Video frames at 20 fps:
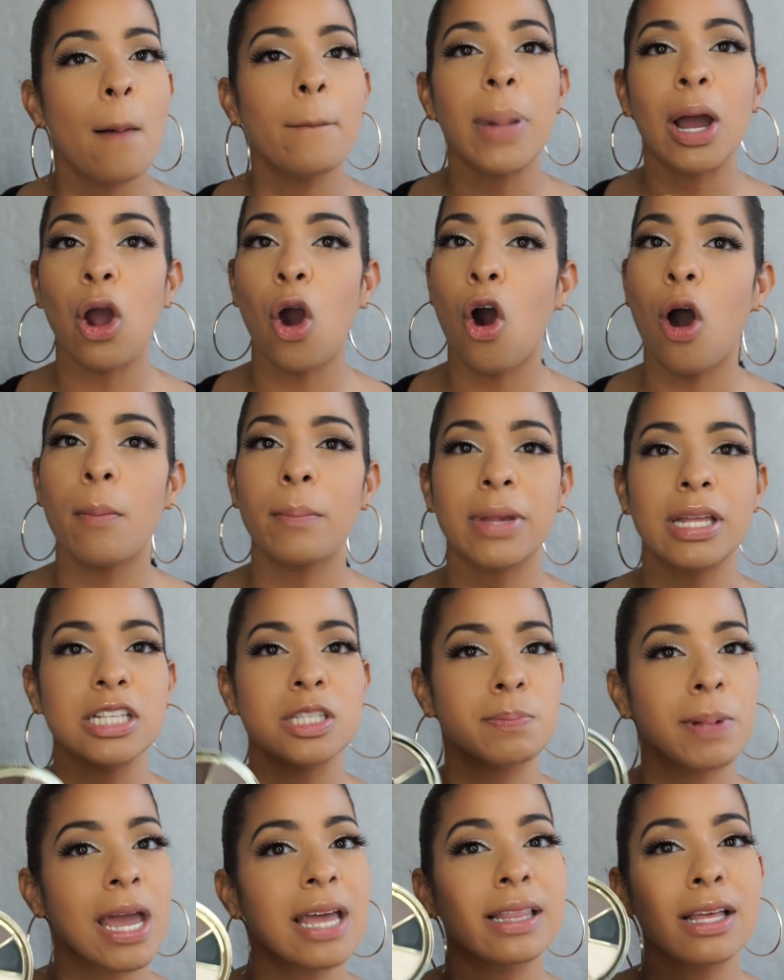by all
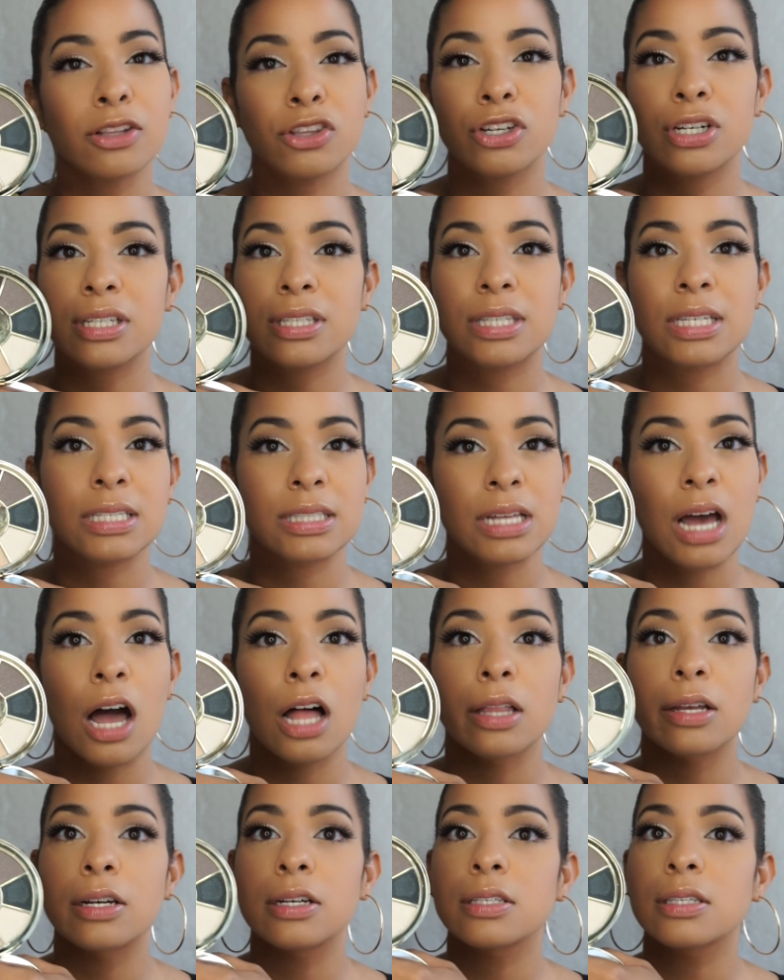means, pay that
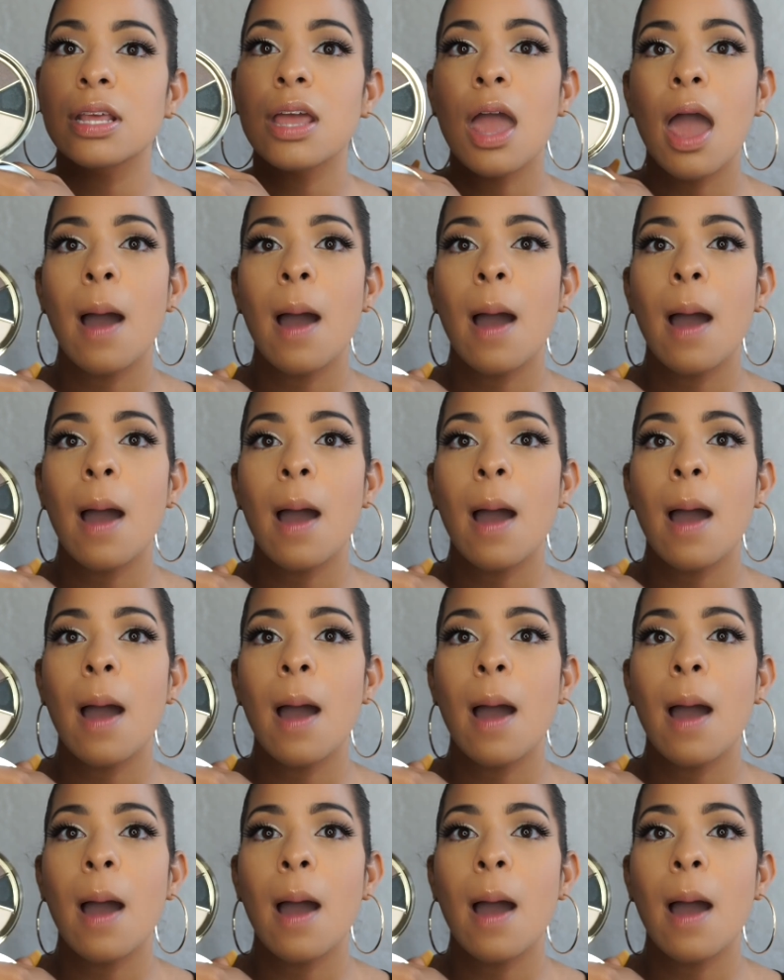$36.